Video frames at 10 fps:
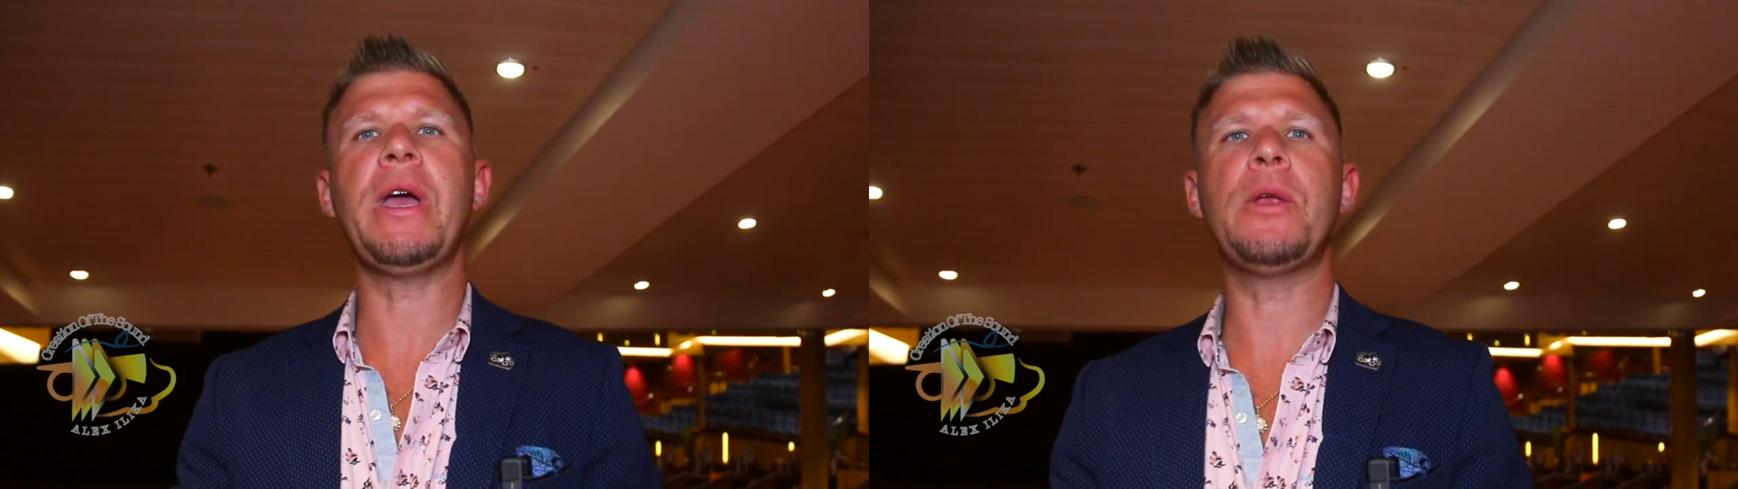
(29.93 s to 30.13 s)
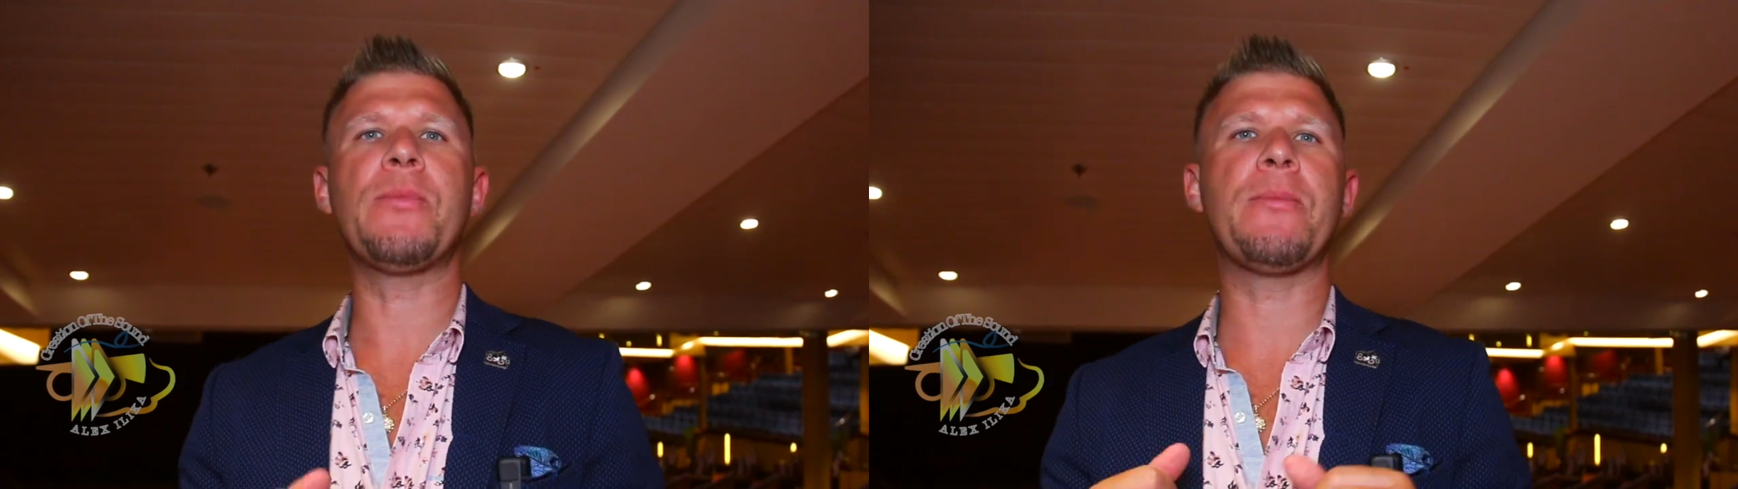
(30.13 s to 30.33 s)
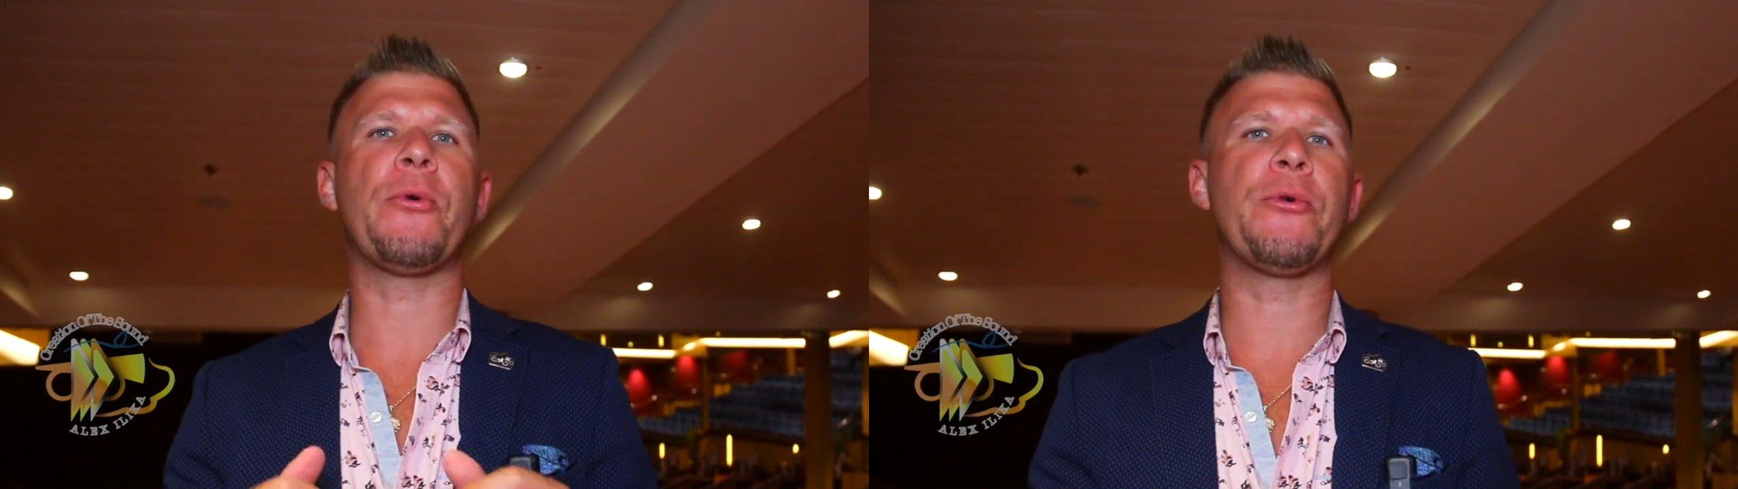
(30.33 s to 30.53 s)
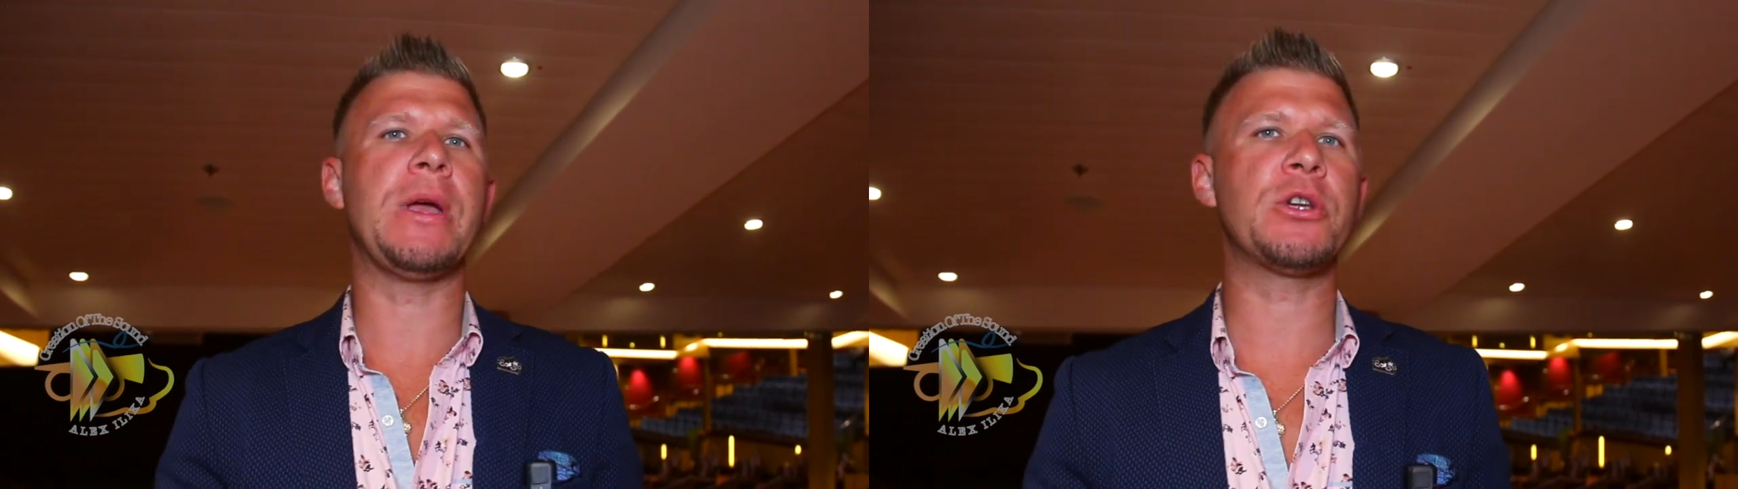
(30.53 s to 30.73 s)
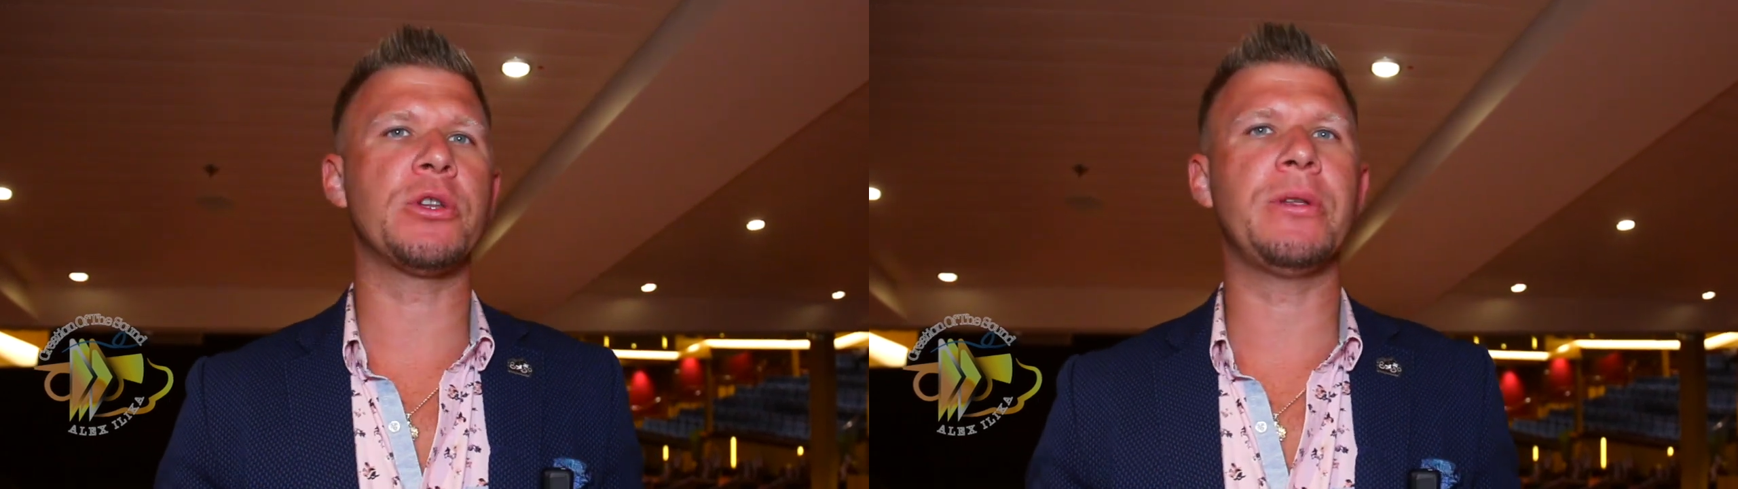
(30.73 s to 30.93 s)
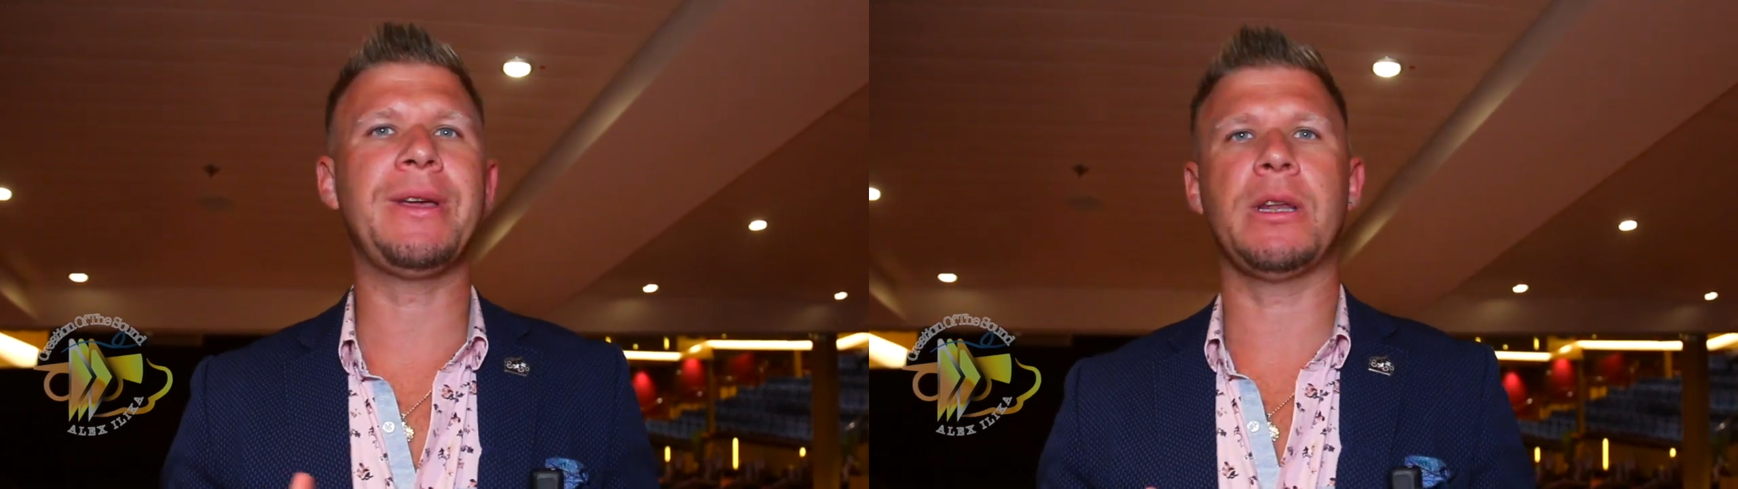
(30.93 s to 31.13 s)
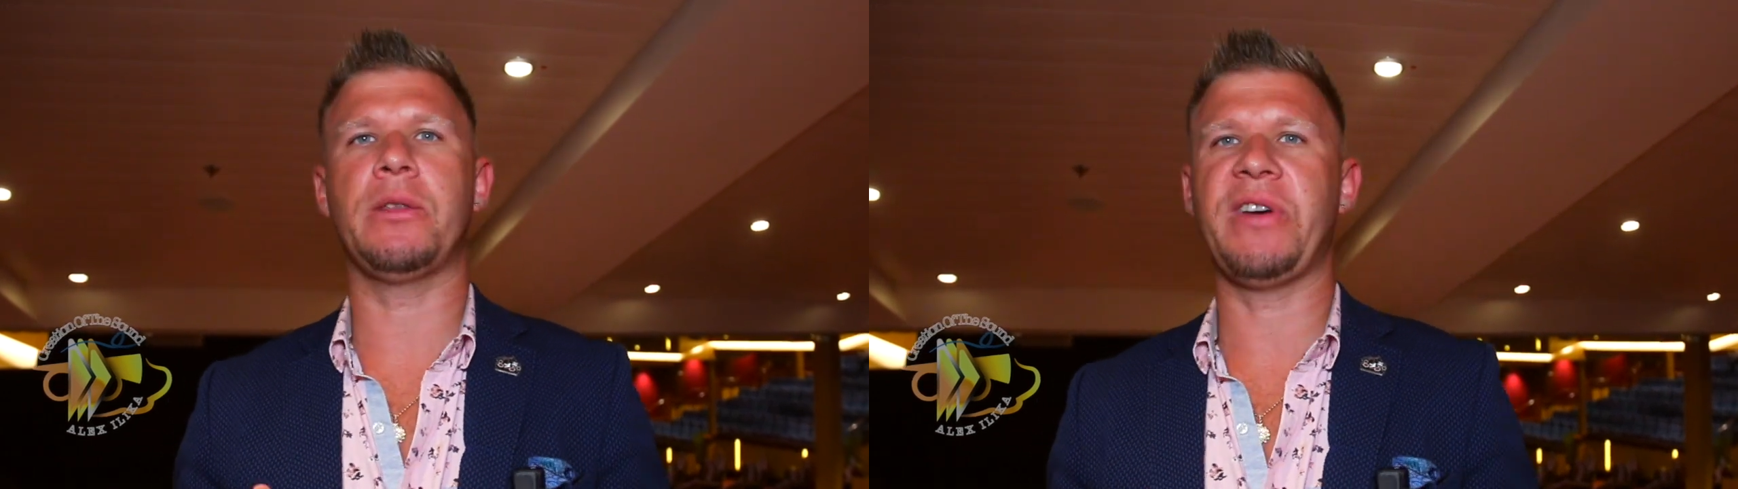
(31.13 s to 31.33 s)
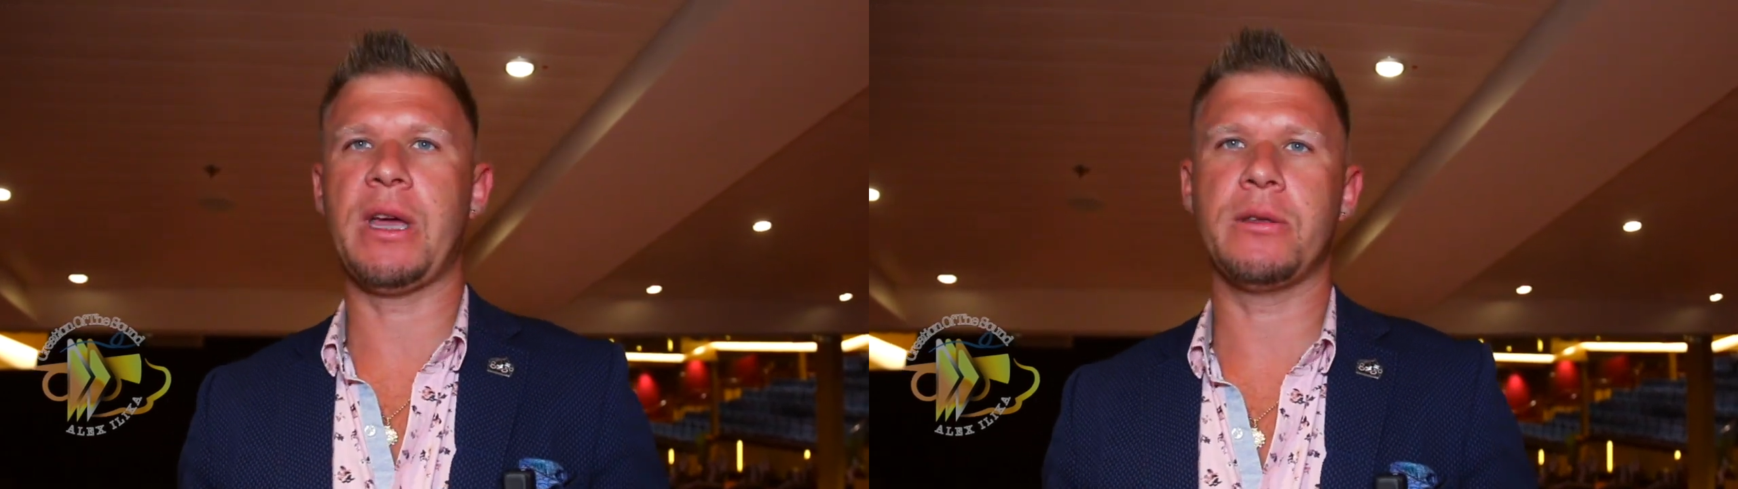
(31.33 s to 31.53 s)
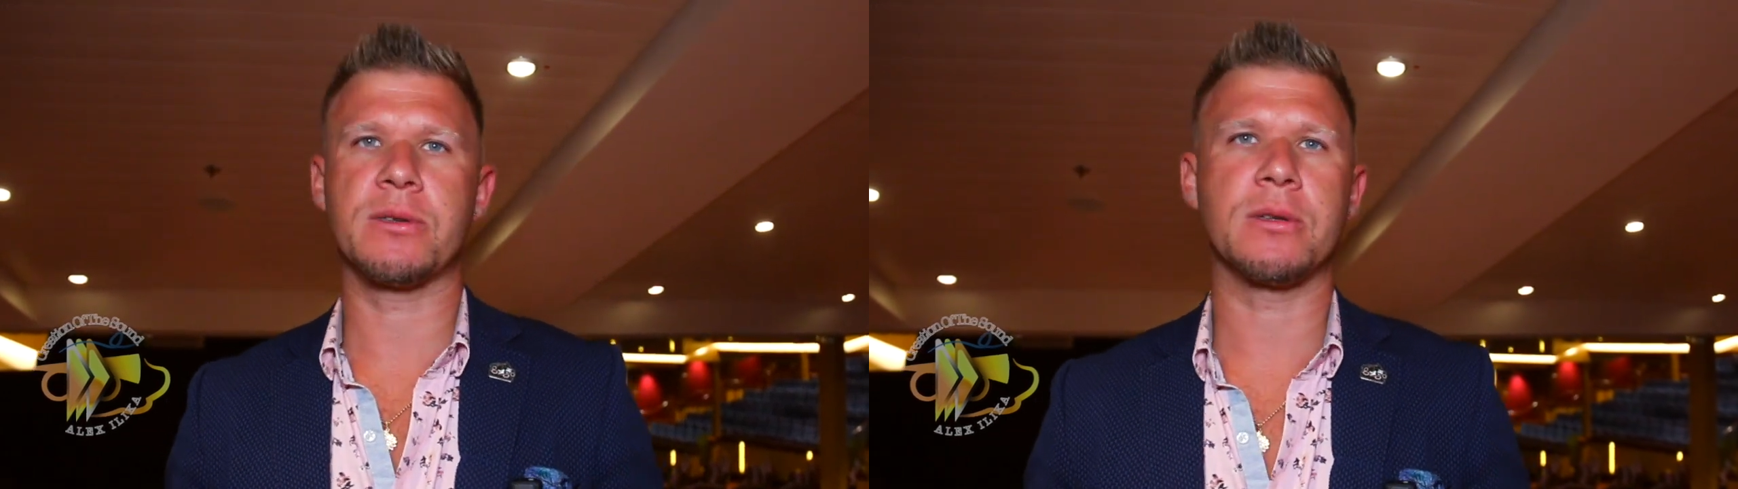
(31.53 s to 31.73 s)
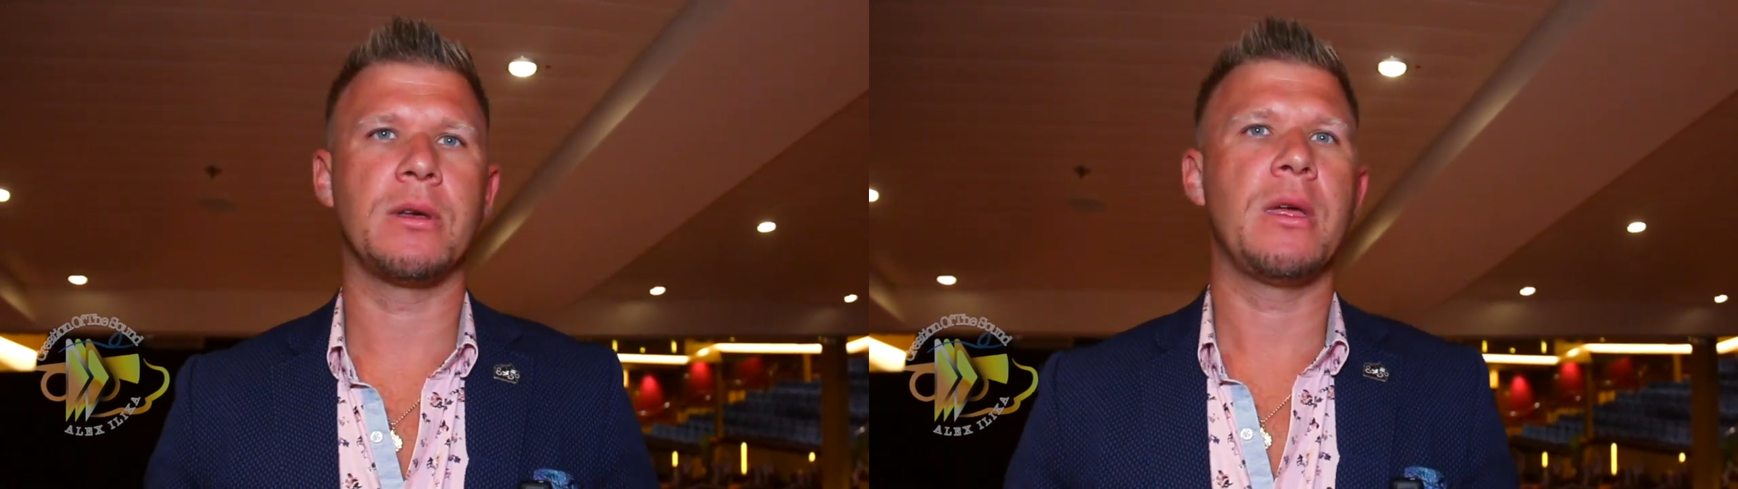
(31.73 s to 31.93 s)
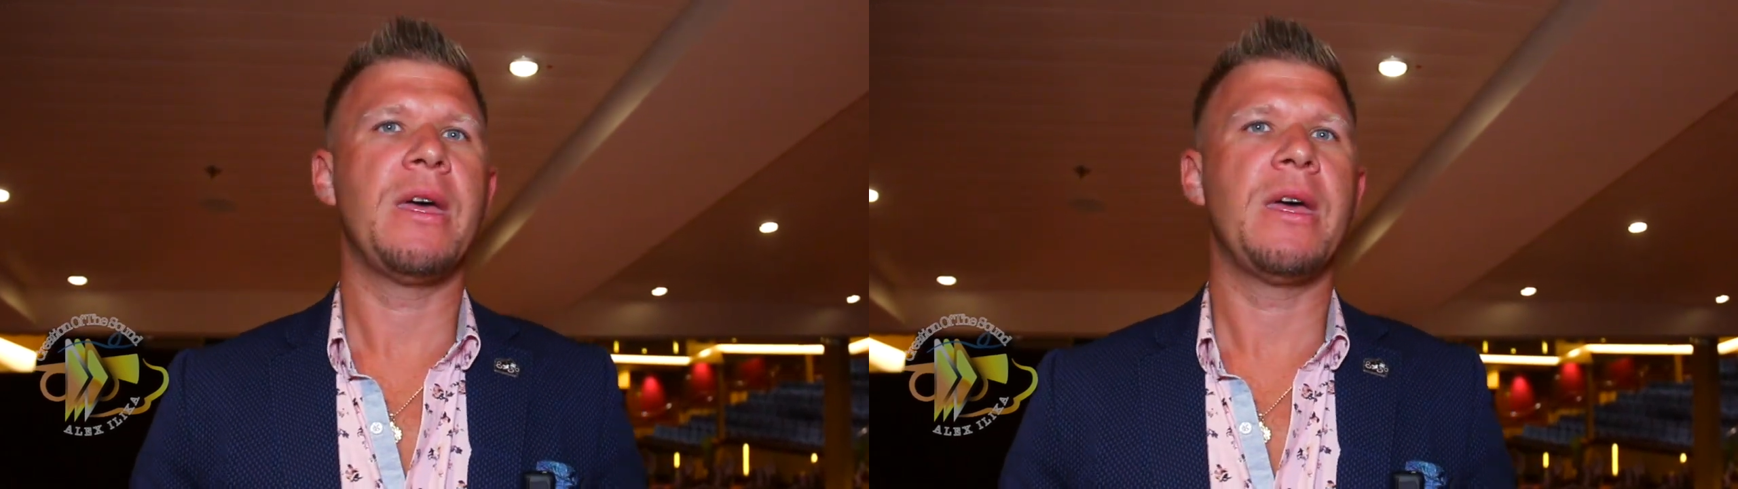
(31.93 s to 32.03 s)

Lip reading: any preparation in advance.